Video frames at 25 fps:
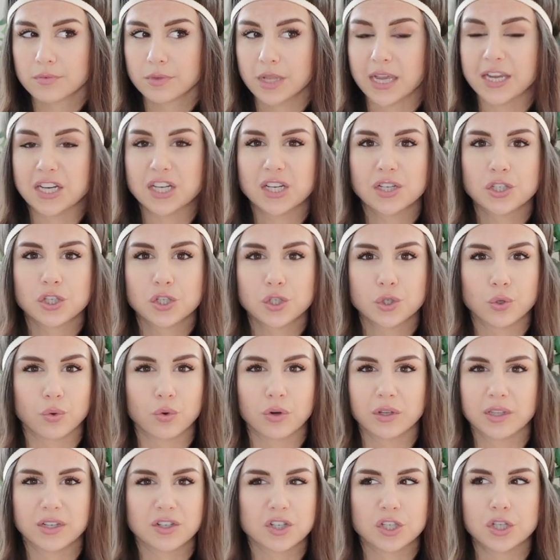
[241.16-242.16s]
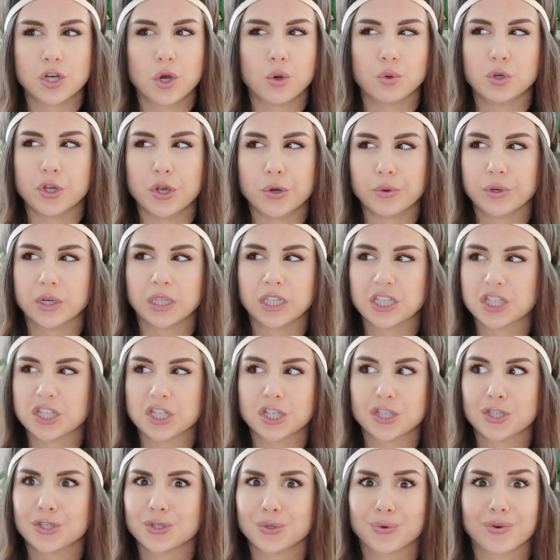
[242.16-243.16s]
like store. There's no
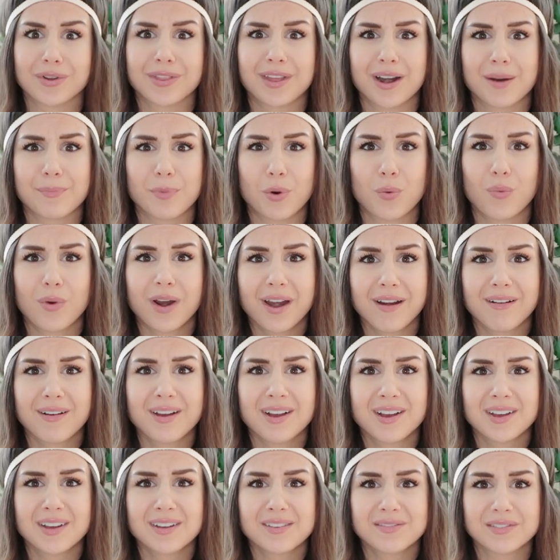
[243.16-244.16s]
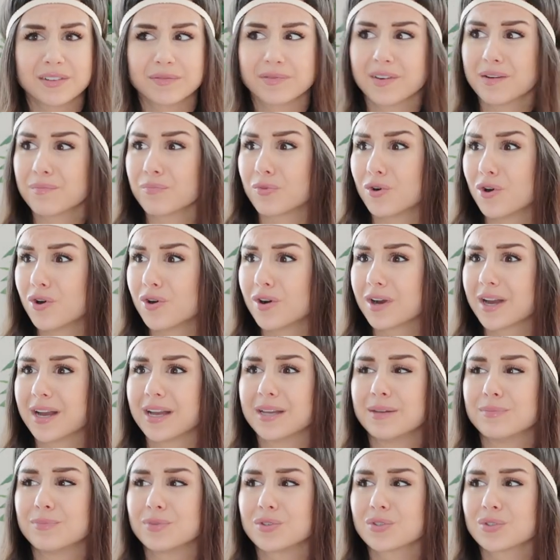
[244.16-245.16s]
Yogalicious store that I'm aware of. If I'm wrong,
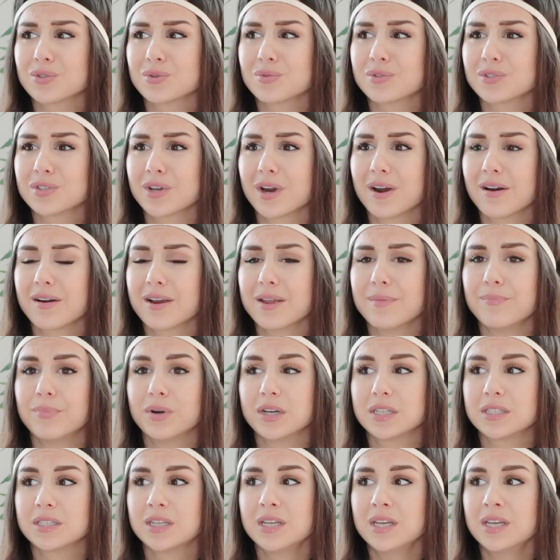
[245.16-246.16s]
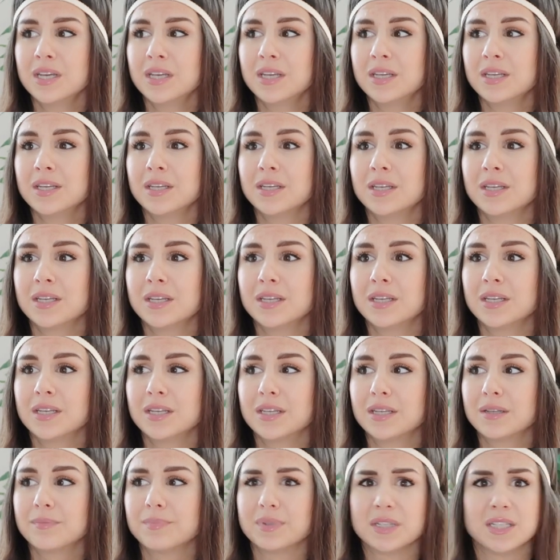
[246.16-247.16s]
I'm so sorry, but
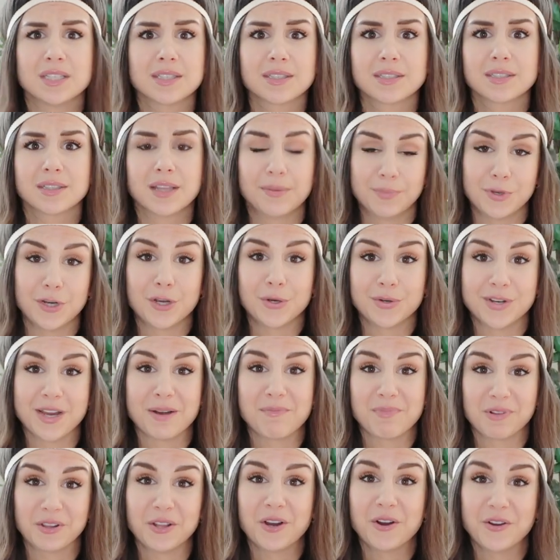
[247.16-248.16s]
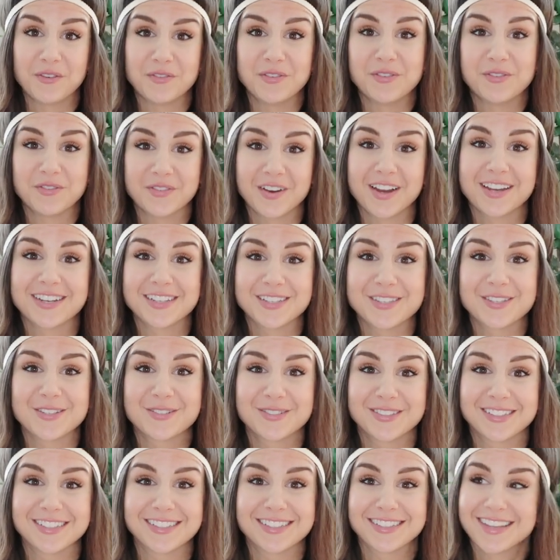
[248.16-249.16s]
please let me know down below if you find a
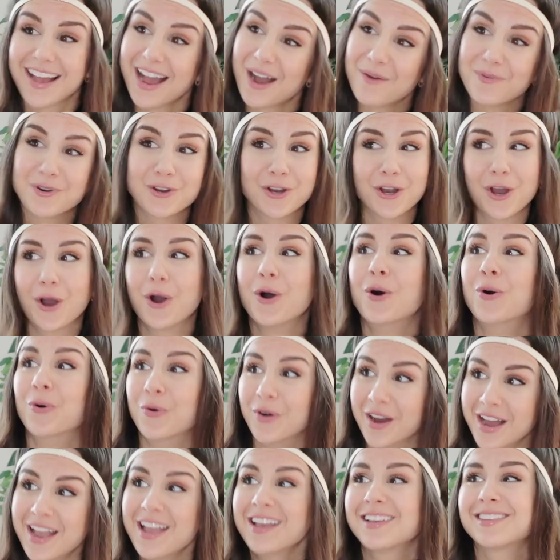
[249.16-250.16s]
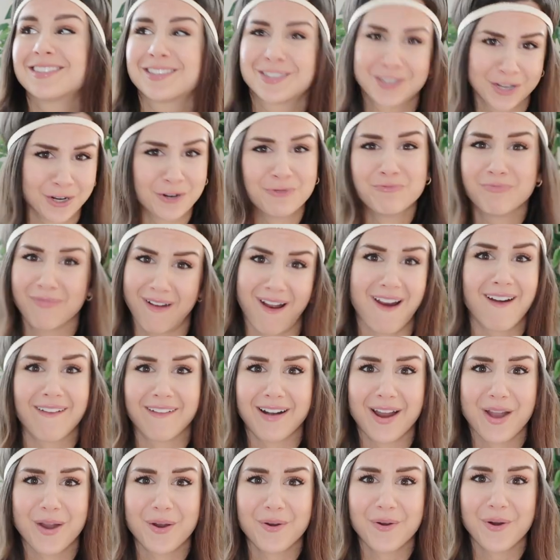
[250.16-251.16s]
store, because I will go
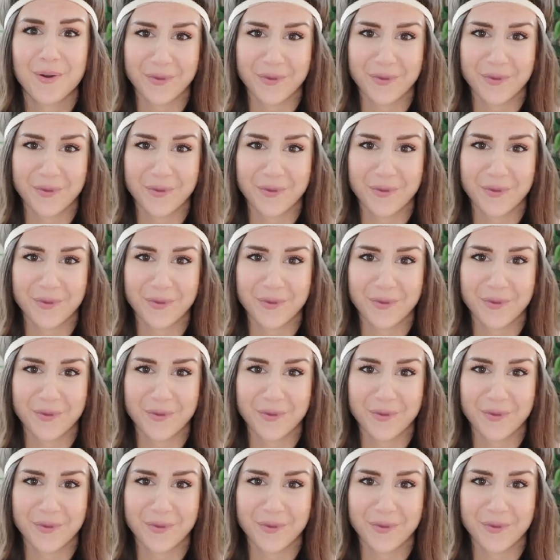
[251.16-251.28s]
tomorrow,